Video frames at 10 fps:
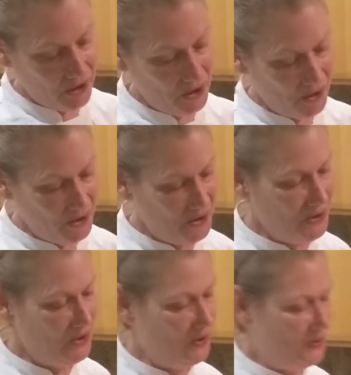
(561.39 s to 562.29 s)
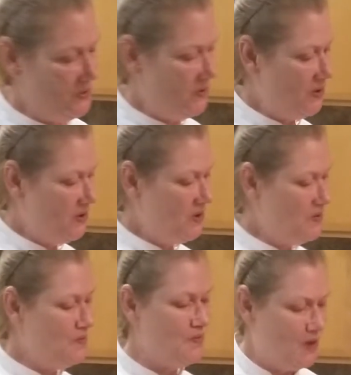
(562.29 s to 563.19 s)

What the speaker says: Because we're running short on time.